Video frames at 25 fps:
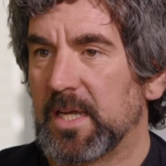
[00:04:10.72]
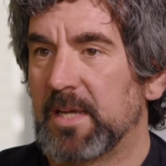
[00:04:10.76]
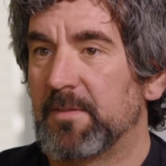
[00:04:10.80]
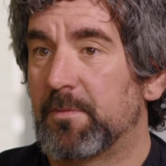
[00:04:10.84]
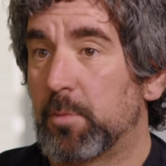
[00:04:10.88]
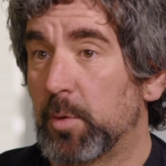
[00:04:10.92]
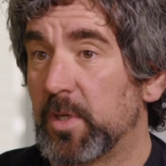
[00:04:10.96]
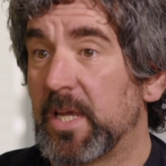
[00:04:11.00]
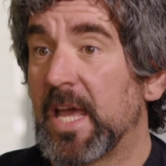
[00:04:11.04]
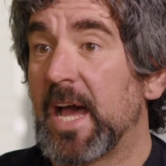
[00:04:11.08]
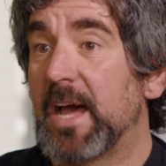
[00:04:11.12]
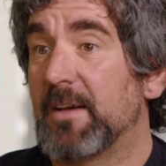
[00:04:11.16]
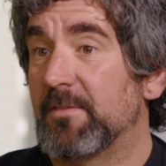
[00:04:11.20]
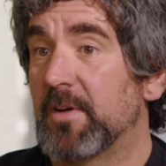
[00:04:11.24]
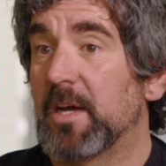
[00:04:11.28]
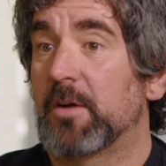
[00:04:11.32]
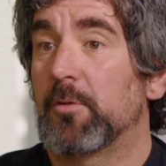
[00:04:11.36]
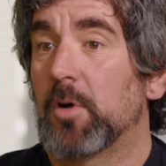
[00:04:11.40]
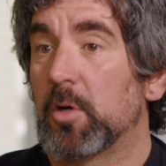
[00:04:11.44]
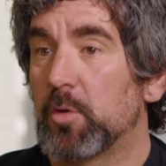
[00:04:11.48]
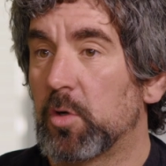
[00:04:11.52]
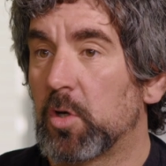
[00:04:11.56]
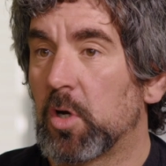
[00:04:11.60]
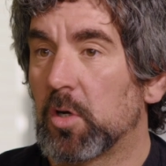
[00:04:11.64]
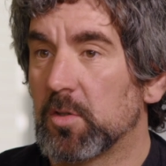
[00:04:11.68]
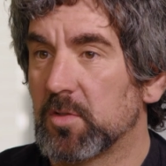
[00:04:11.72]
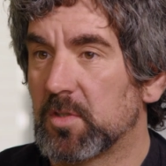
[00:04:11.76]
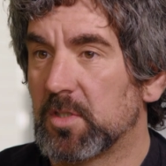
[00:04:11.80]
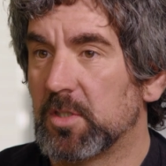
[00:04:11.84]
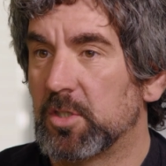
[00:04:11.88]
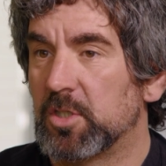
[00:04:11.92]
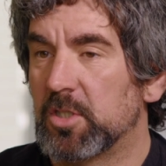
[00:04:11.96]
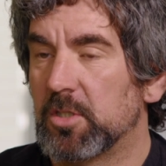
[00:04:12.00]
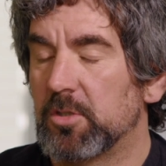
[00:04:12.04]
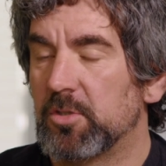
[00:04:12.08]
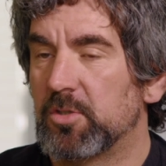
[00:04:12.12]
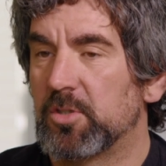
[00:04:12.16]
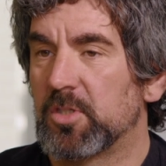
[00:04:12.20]
If we have our own
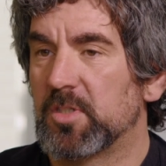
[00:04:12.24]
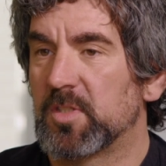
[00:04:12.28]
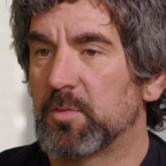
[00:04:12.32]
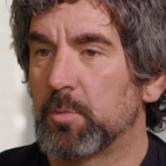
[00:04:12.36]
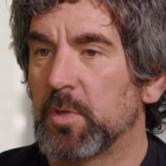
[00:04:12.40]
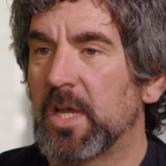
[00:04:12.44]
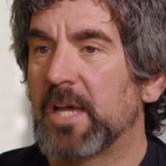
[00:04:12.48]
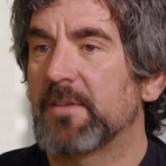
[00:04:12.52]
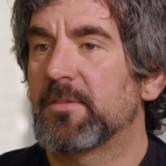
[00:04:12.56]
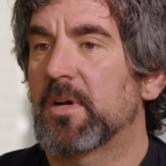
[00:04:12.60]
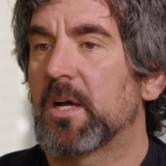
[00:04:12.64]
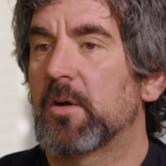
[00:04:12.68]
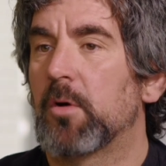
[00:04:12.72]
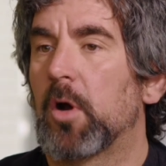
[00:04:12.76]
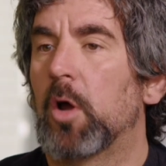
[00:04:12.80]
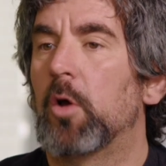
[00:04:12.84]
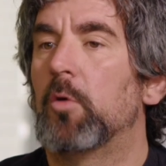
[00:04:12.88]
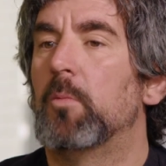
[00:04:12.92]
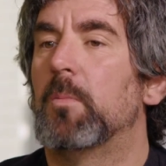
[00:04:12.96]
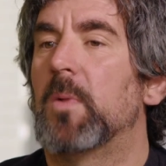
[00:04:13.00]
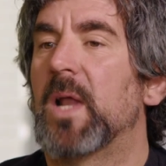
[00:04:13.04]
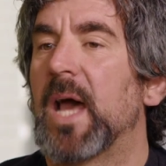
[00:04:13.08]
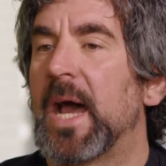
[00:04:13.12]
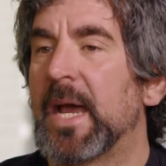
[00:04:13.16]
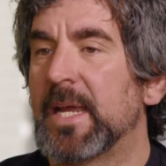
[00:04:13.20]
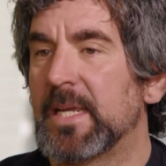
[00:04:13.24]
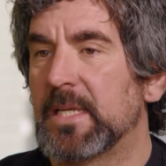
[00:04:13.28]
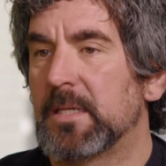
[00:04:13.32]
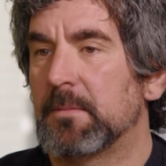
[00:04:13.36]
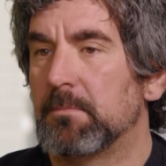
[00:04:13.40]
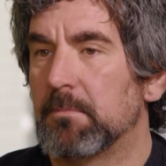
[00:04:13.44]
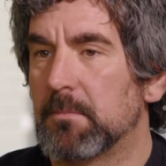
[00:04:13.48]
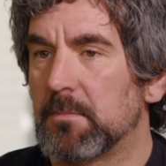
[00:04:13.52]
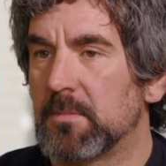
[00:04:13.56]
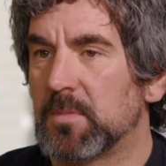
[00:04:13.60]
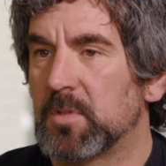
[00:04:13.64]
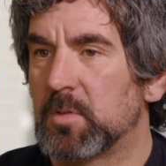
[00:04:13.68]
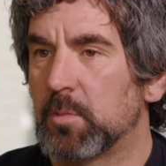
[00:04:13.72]
constitutions, we have our own
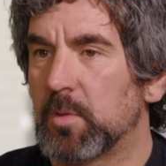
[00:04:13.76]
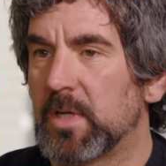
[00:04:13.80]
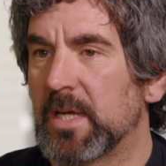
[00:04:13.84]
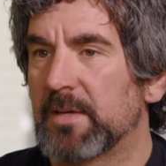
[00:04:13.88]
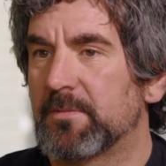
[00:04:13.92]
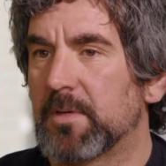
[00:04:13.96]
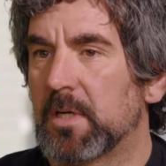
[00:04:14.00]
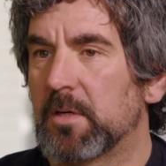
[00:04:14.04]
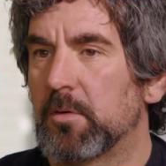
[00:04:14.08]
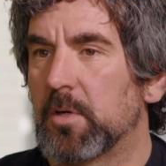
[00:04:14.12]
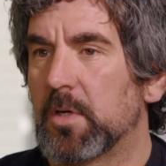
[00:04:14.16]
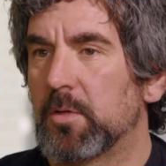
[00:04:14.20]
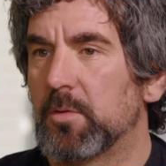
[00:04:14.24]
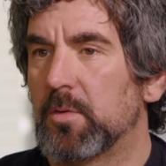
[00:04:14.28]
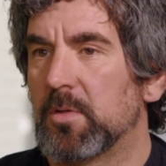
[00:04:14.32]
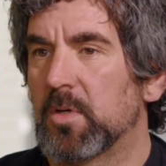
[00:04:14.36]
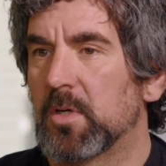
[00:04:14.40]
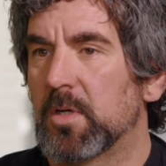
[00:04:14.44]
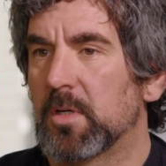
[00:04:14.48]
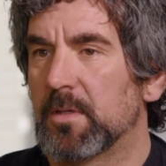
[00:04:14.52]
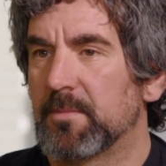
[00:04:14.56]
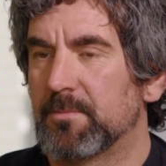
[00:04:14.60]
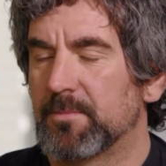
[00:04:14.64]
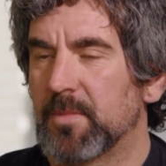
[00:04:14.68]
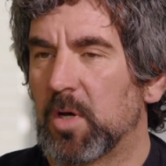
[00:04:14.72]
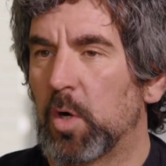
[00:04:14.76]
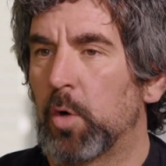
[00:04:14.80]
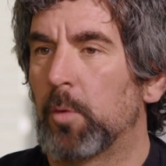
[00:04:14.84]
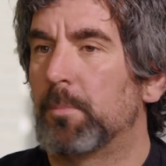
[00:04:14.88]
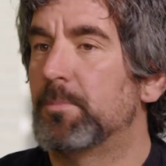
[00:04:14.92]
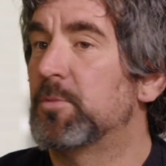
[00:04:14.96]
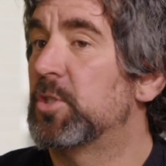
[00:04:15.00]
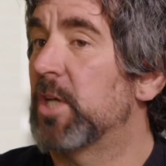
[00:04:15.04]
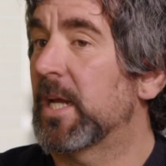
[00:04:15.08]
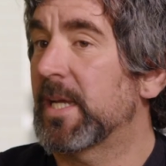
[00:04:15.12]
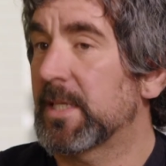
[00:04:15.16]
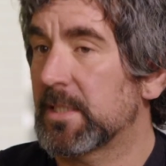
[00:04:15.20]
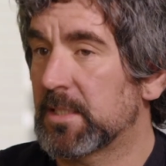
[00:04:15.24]
aims, we have our own
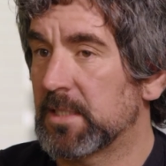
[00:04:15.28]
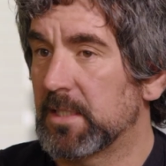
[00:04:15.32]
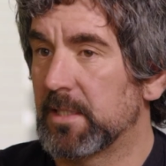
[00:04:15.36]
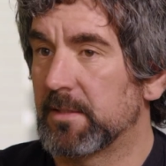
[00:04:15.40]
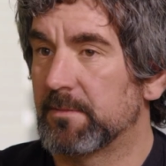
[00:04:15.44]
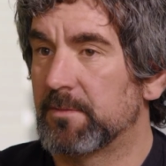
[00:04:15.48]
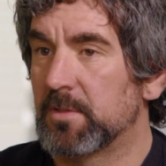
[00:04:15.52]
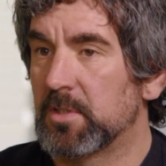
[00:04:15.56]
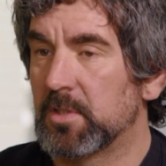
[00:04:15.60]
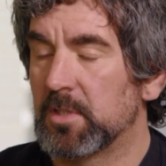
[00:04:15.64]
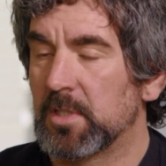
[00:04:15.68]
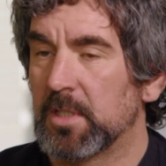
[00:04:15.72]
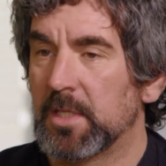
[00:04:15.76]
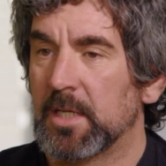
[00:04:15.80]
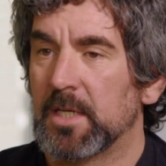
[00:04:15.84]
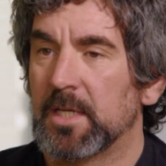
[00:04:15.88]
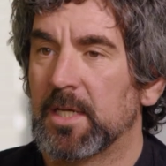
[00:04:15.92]
objectives,